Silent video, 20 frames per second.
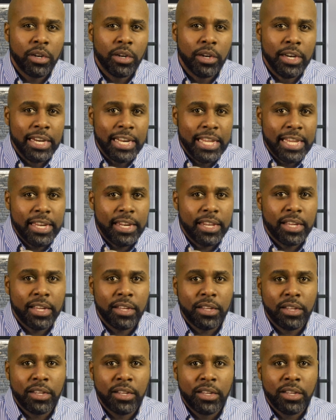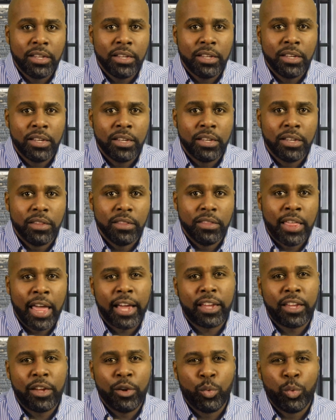needed.
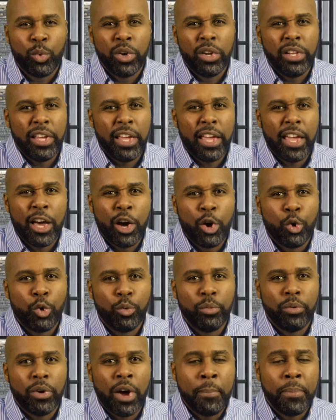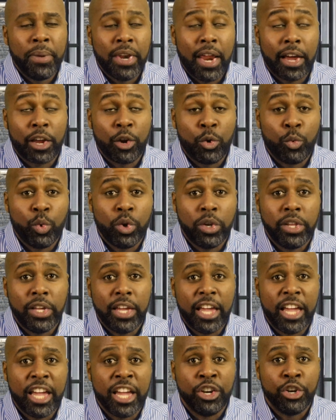That can really help. I mean, that can really
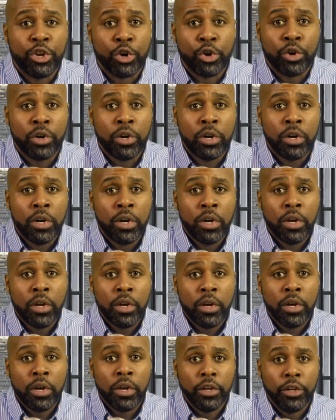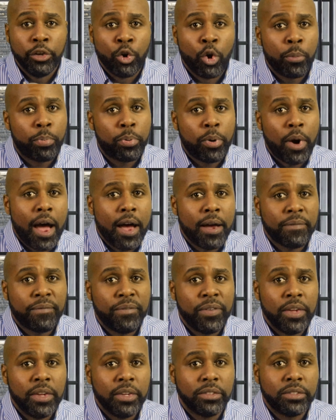hinder your
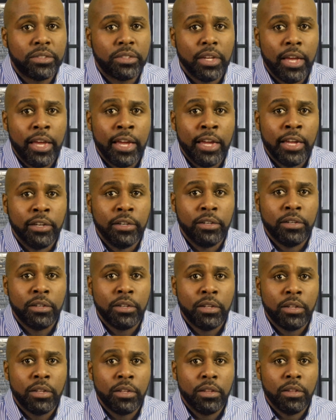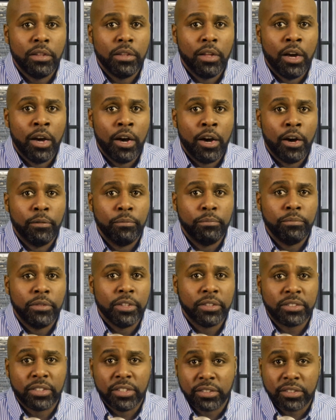profits and the
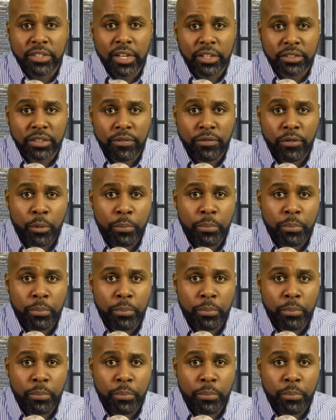success of your